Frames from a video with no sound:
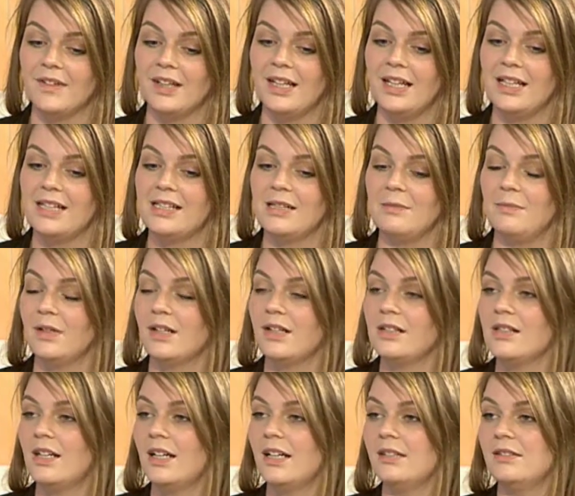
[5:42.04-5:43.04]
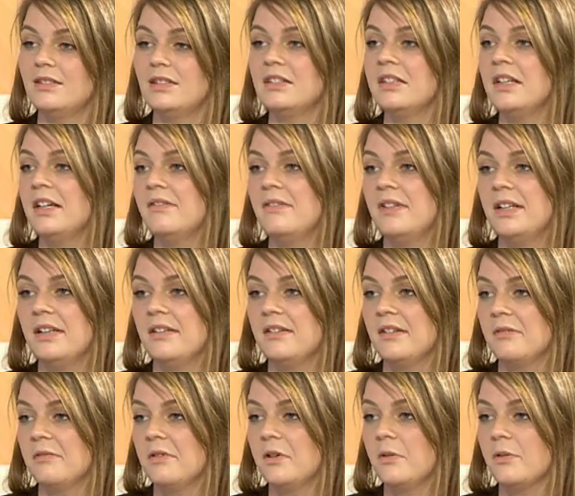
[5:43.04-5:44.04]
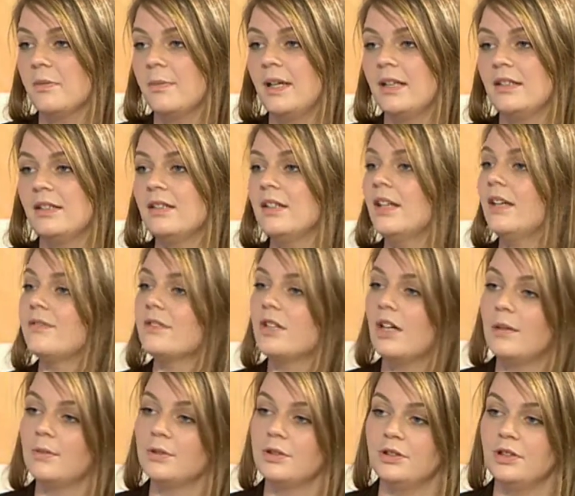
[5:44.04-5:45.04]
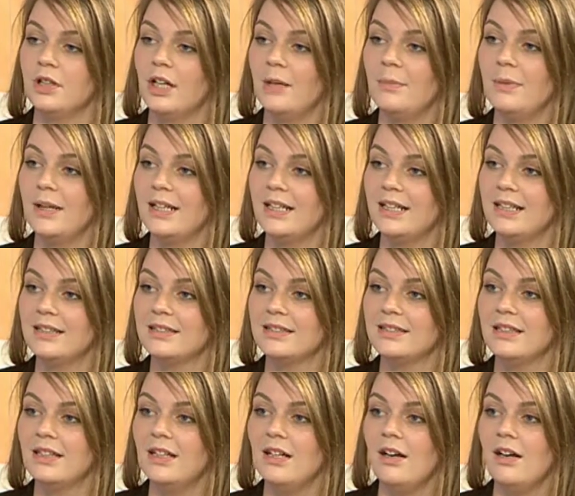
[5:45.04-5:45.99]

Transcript: He said because I didn't have anything wrong with me, I didn't have type 2 diabetes,